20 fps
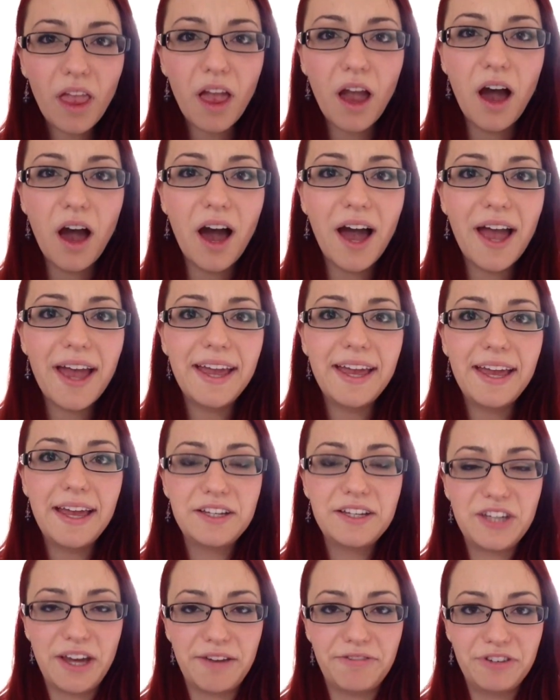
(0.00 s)
I
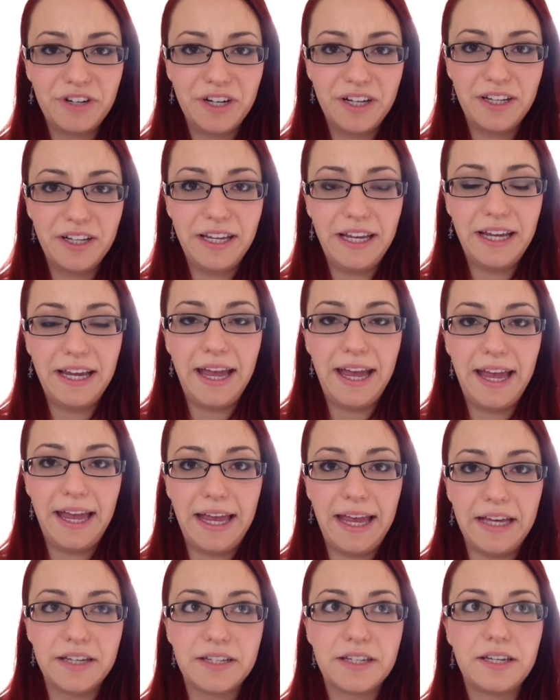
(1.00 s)
definitely
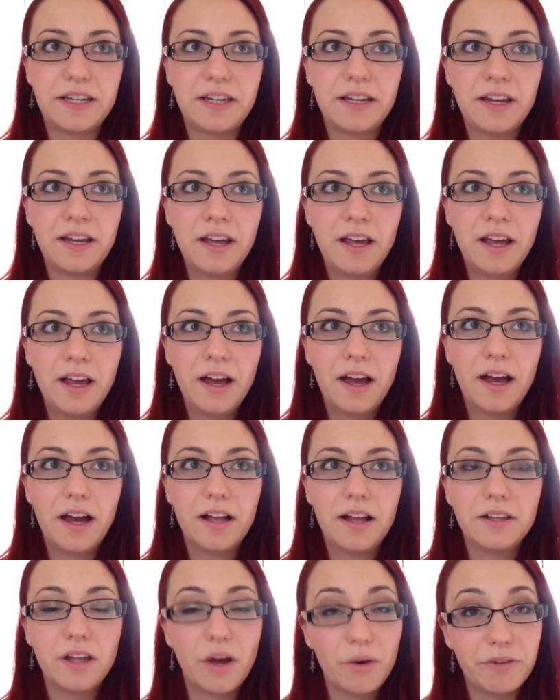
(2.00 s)
eat
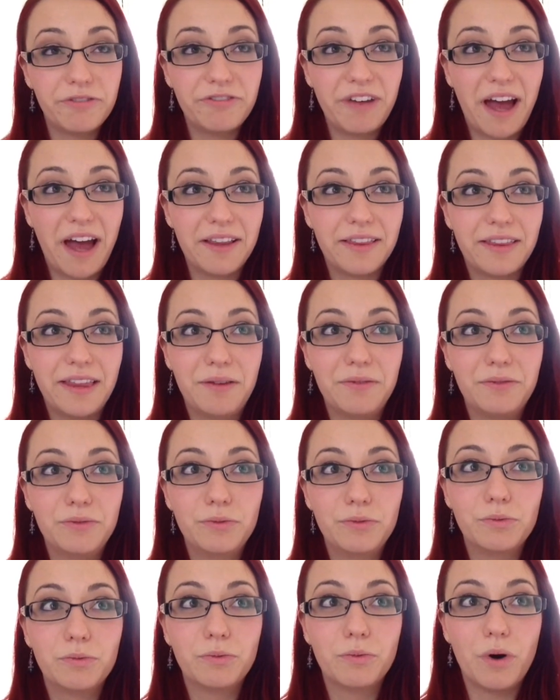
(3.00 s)
lower fat
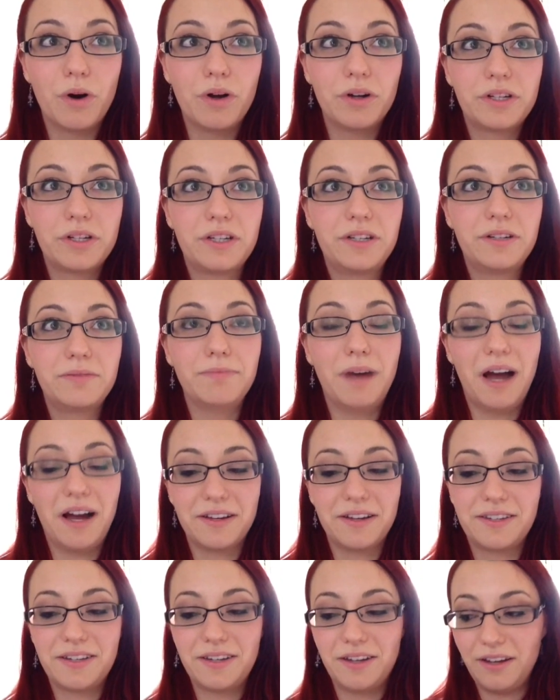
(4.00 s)
than what
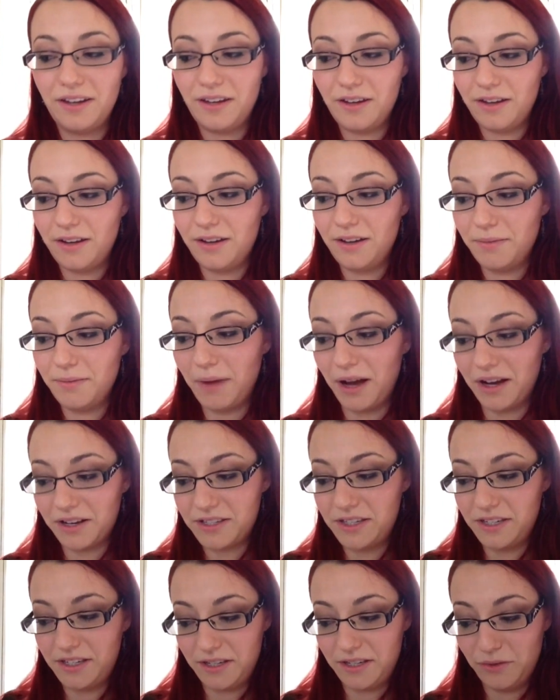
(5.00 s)
Mark
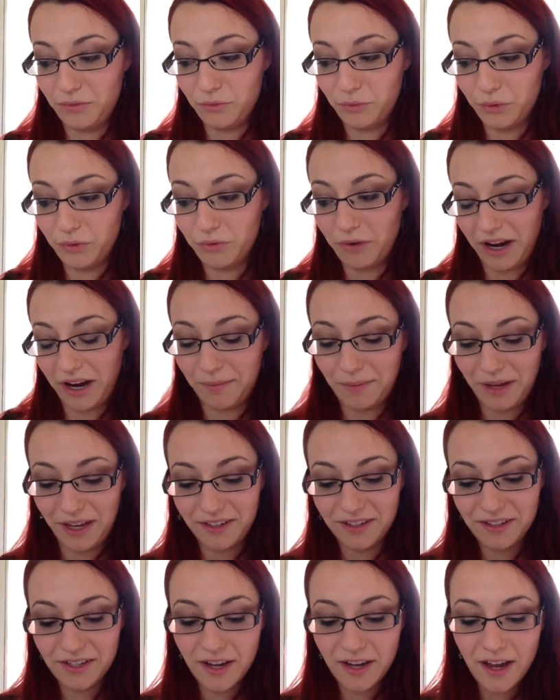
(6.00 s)
Sisson would
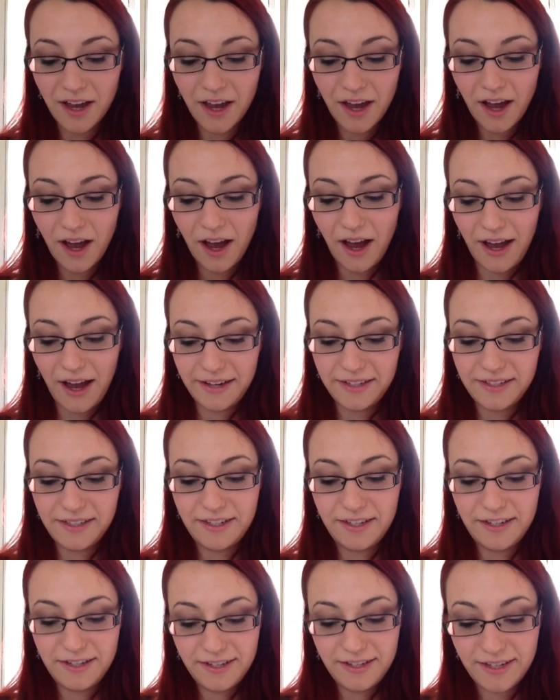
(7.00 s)
recommend. I
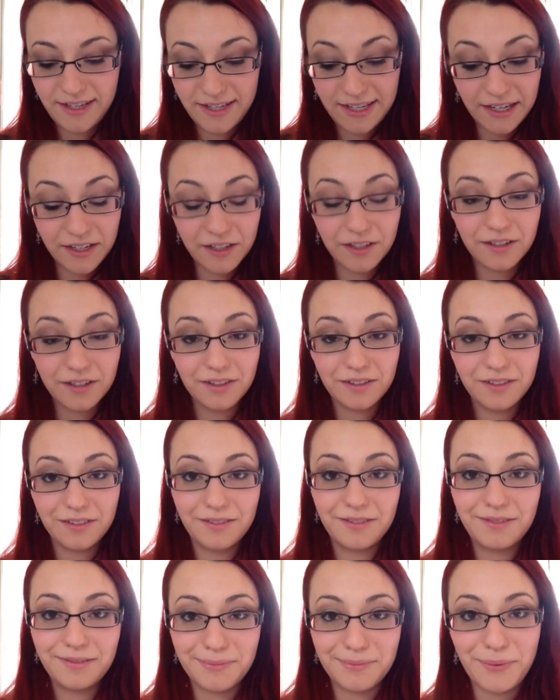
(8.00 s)
still
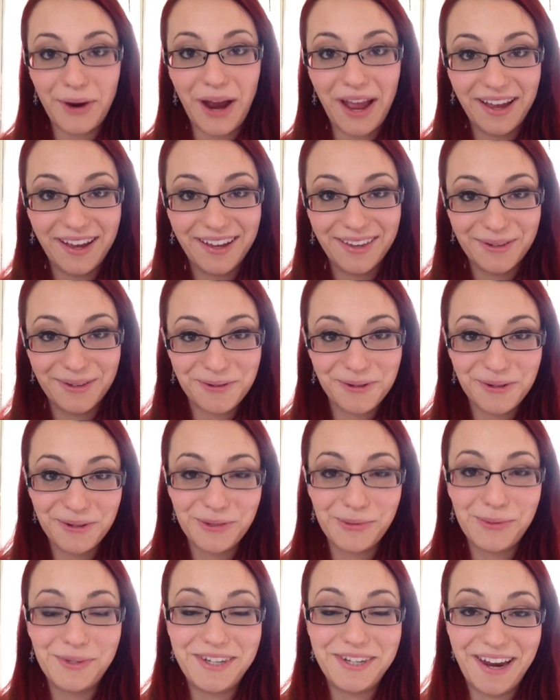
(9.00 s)
break the
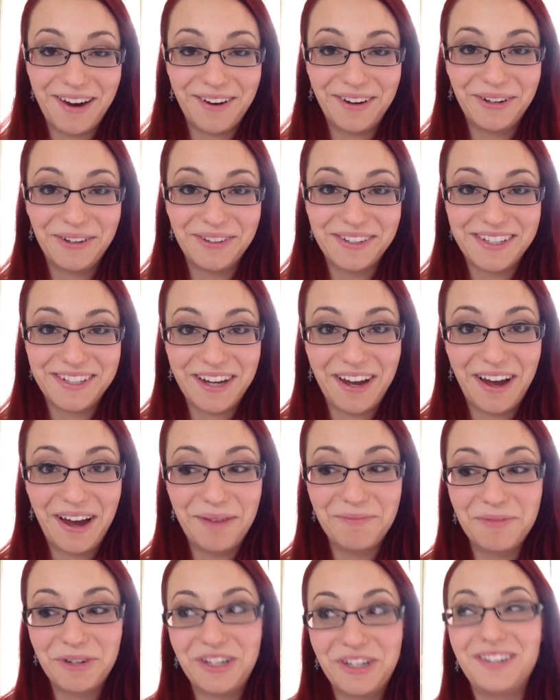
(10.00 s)
rules with dairy all the
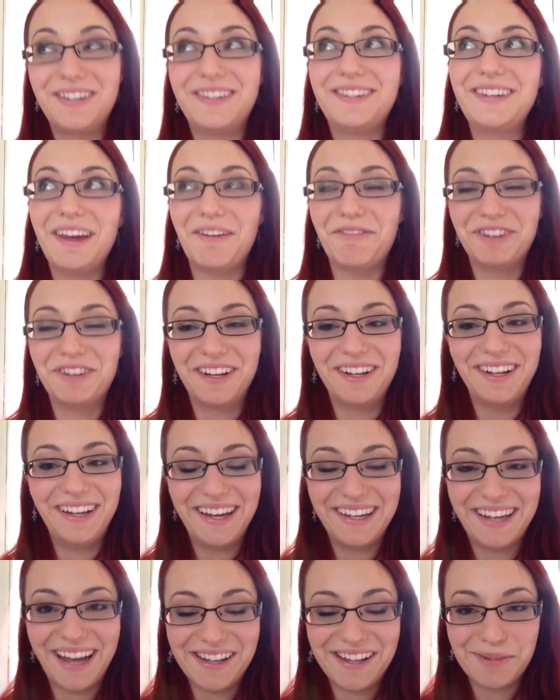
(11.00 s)
time, which is definitely
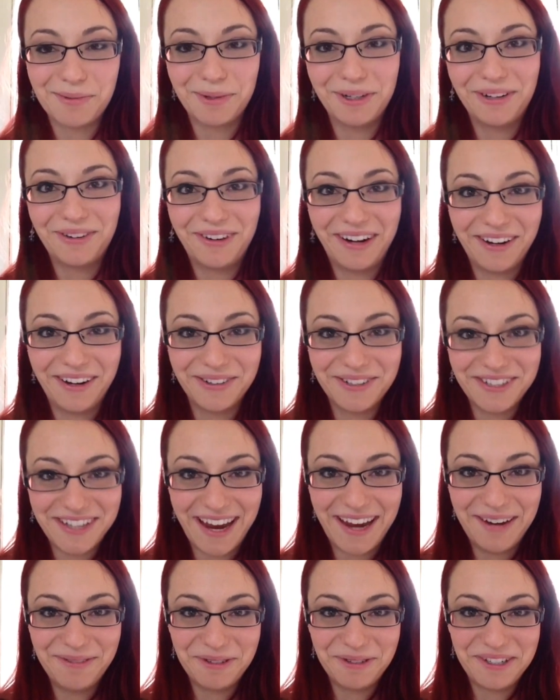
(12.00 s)
against what Lorraine
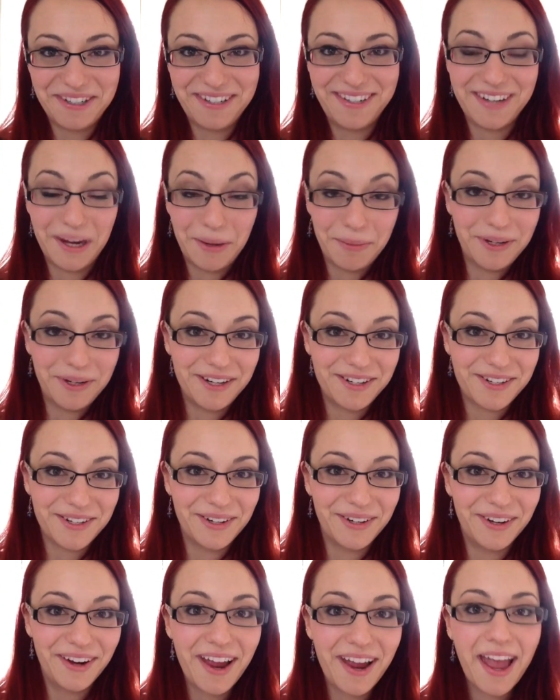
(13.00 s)
Cordain would tell me to
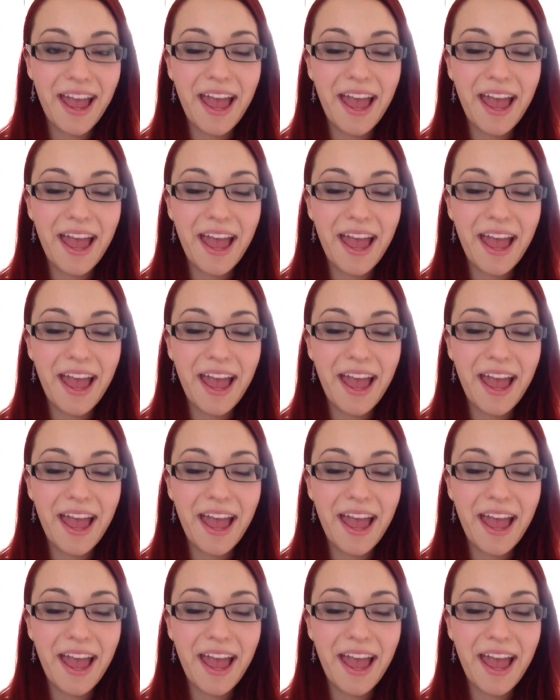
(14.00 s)
do.